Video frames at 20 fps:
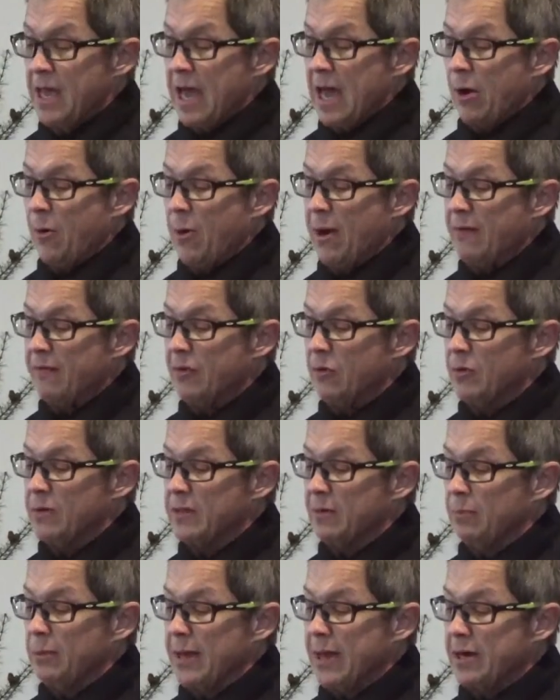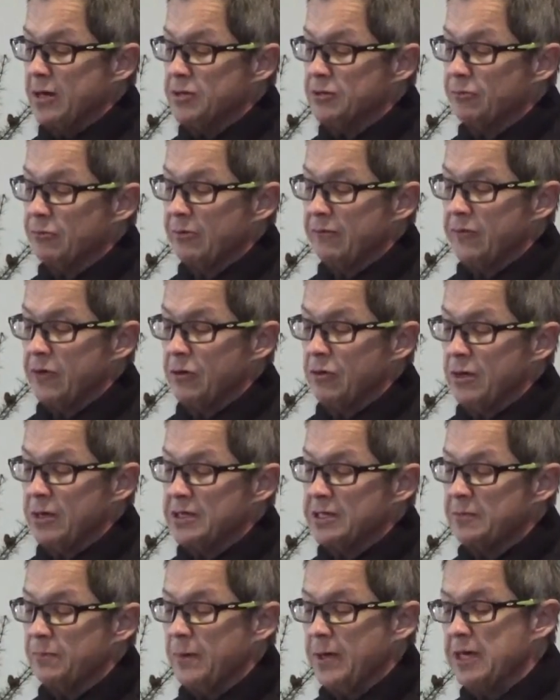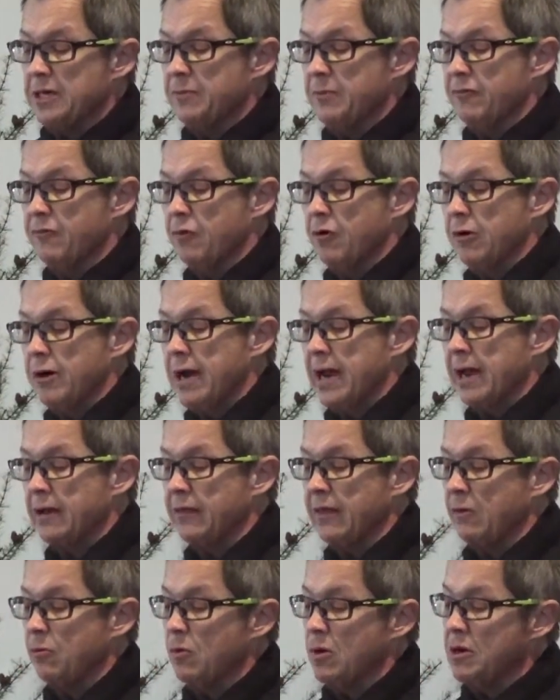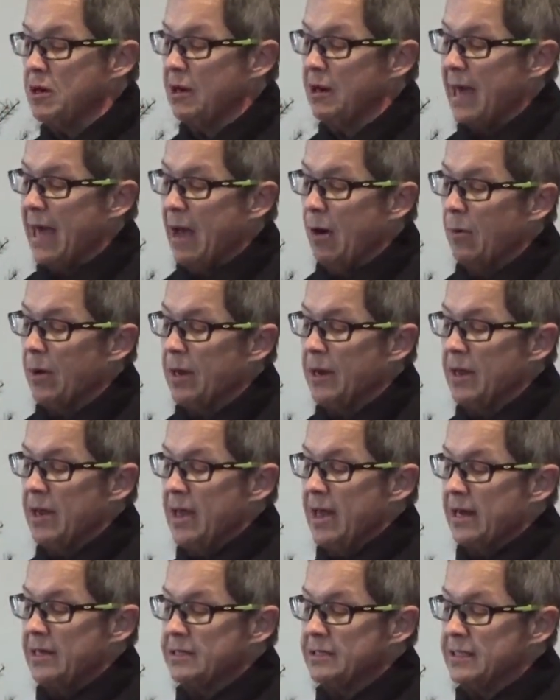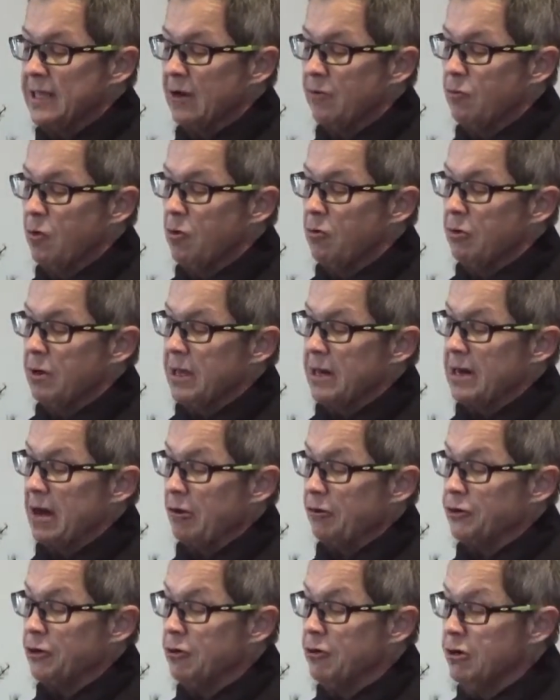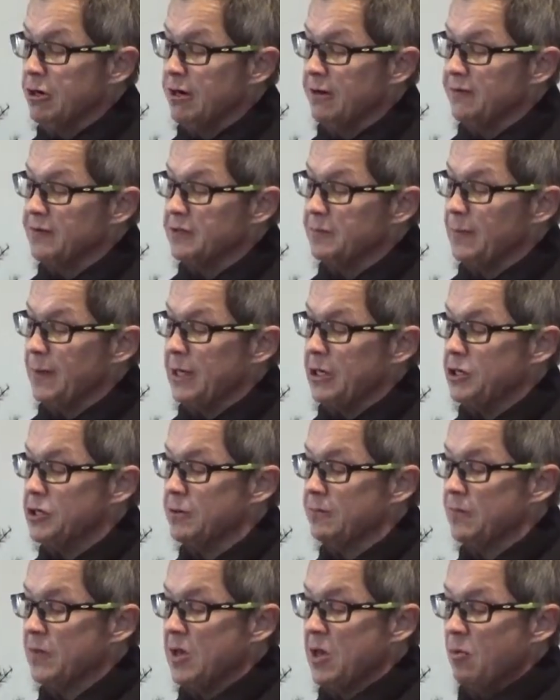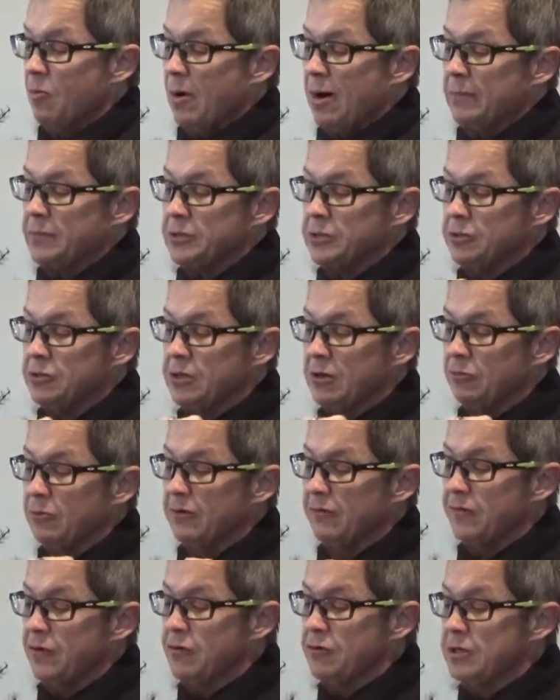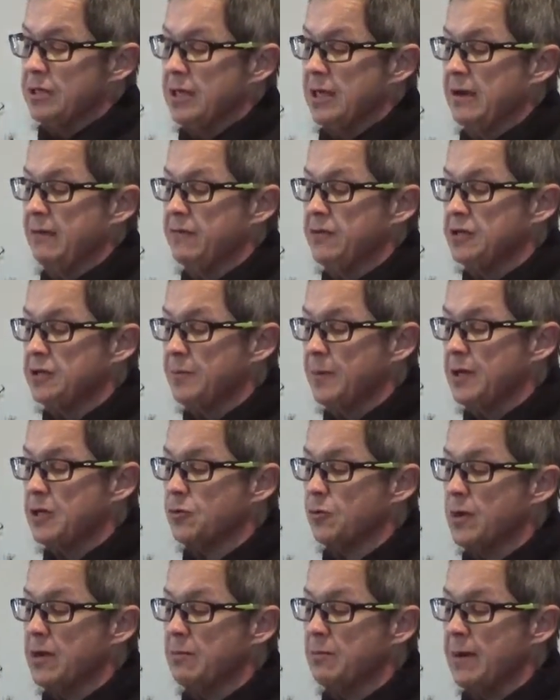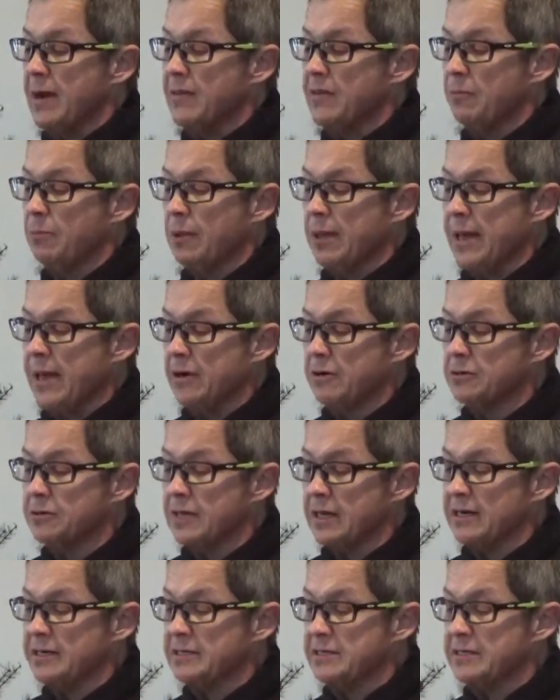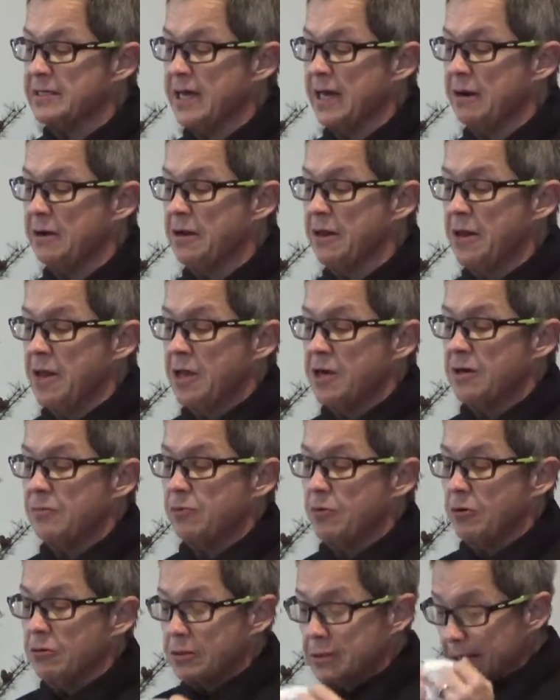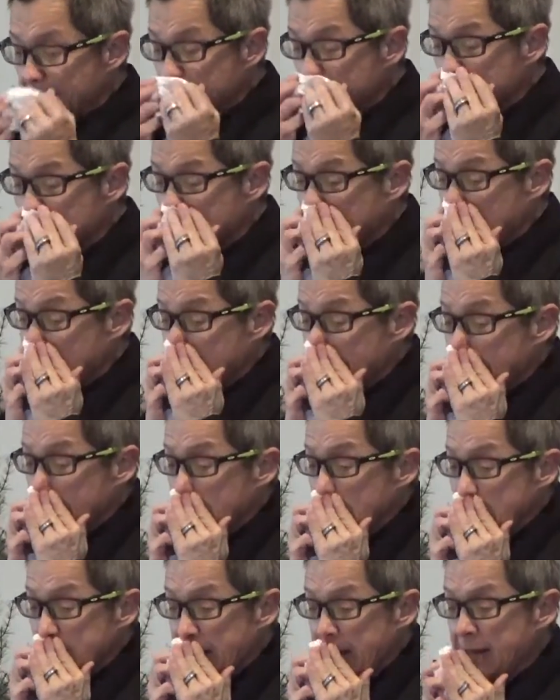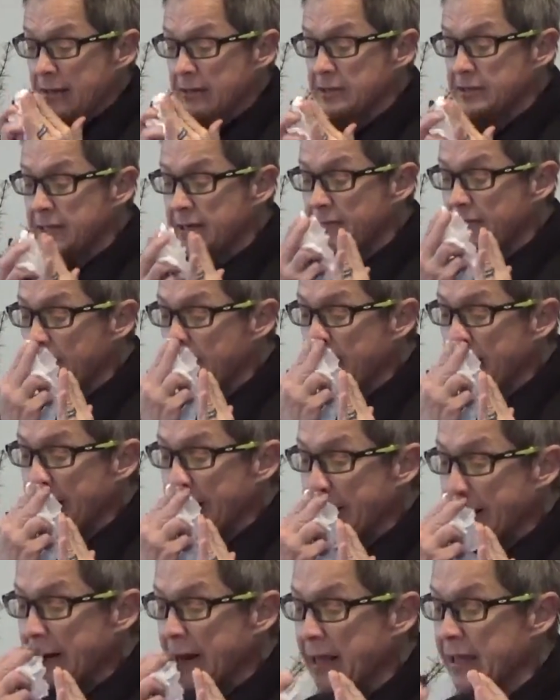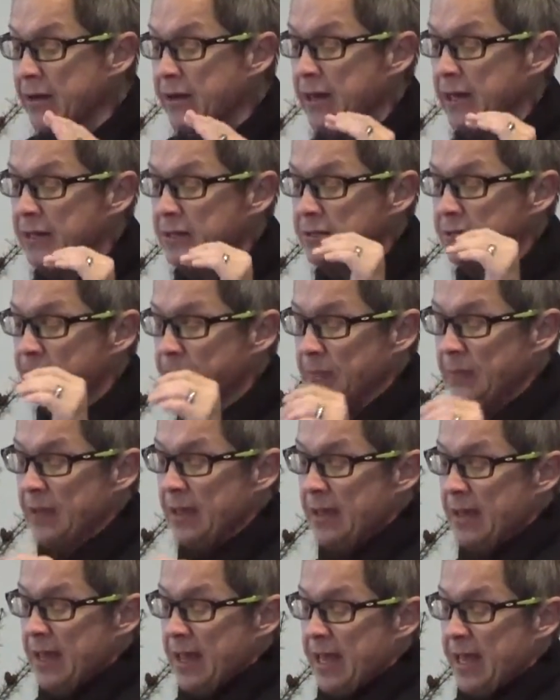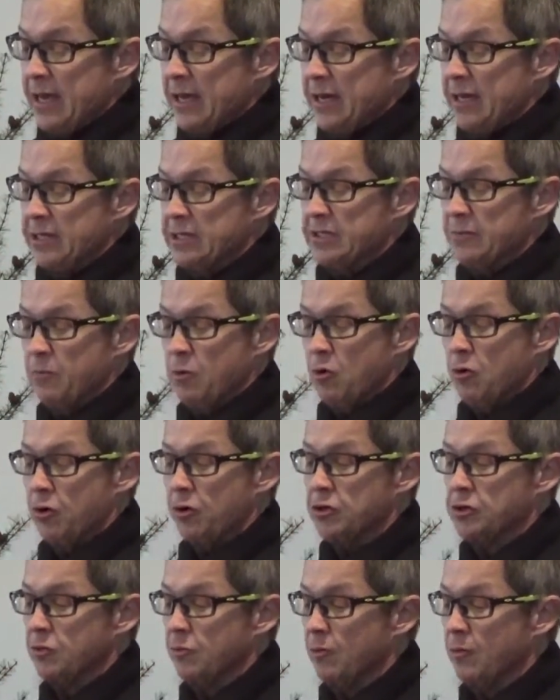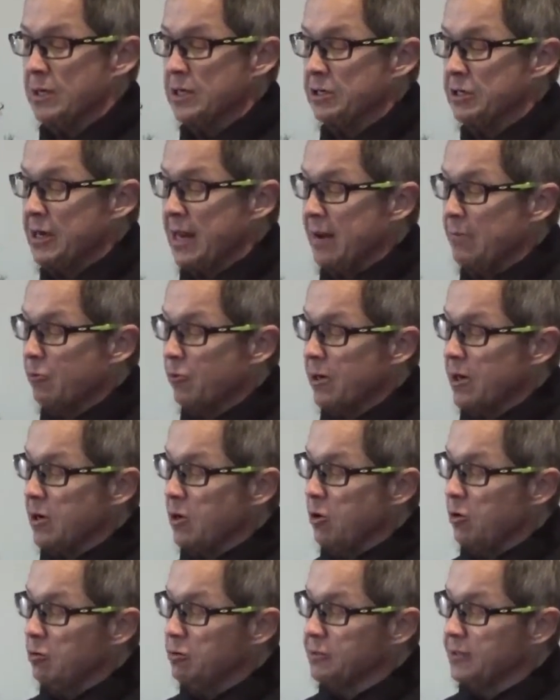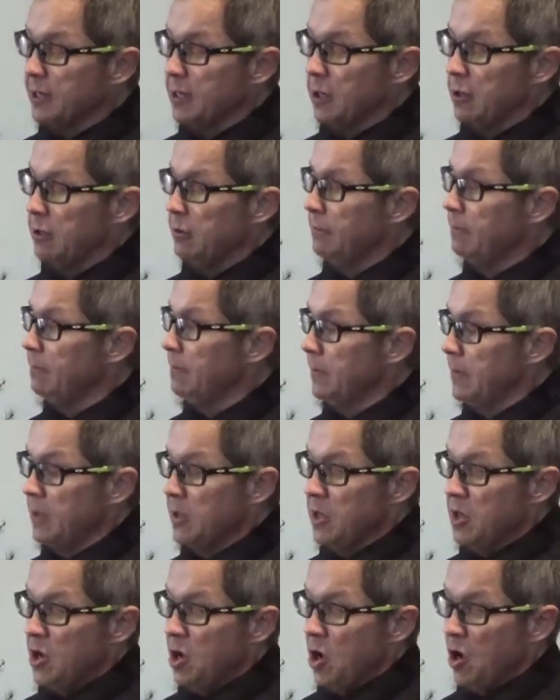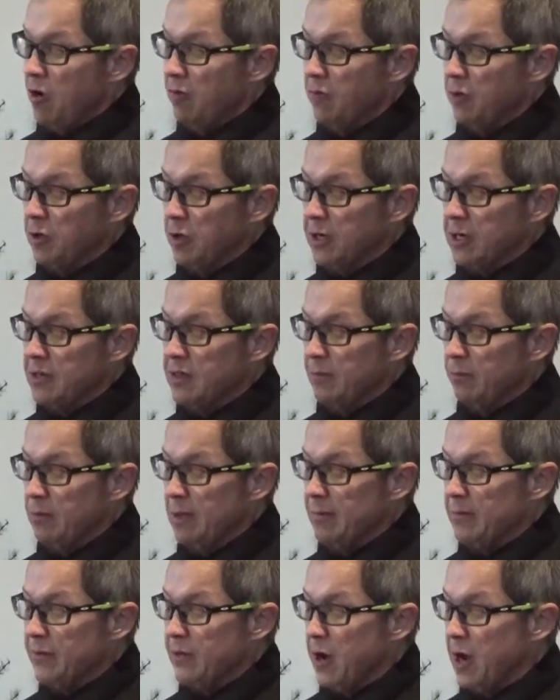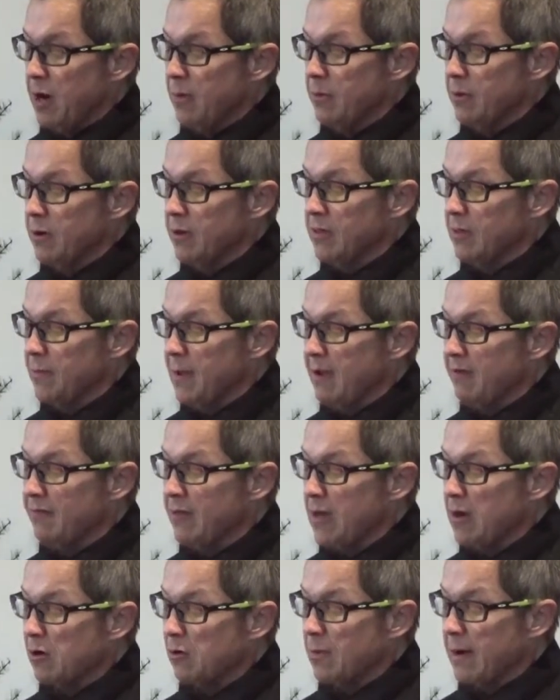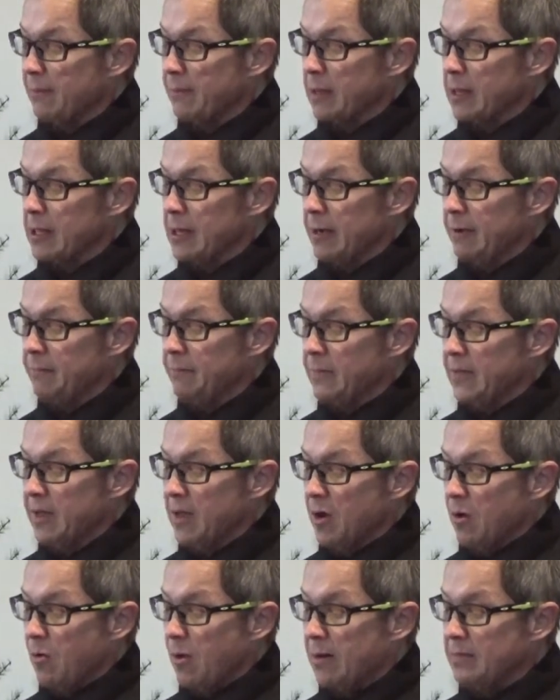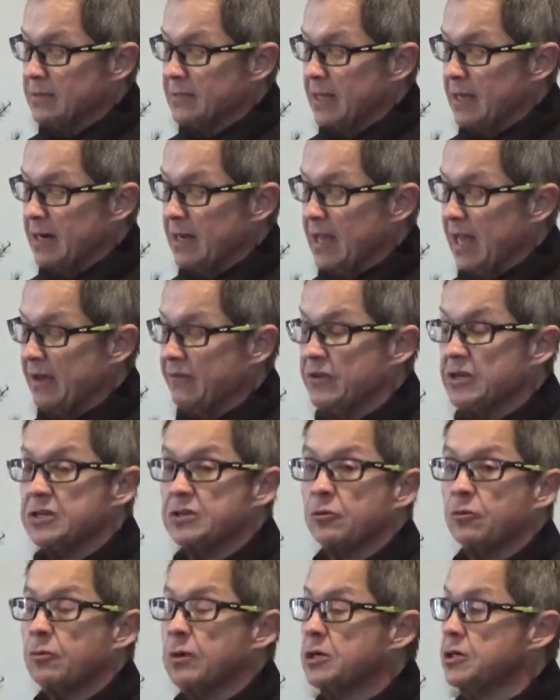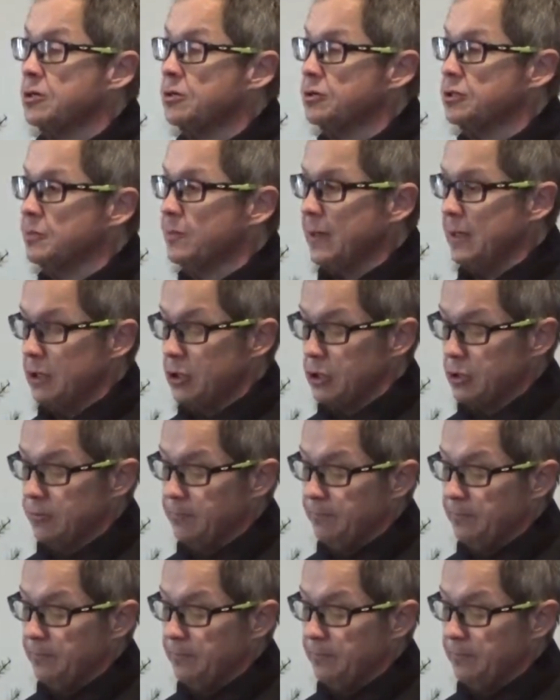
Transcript: However, when the planners reviewed his speech beforehand, they wouldn't allow it, and instead wrote an alternative speech. Wamsutta refused to give the speech written by the planners and instead to protest the continued silencing of the American Indians. He and his supporters went to neighboring Coles Hill. Overlooking the Plymouth Harbor and the Mayflower replica, Wamsutta gave his original speech.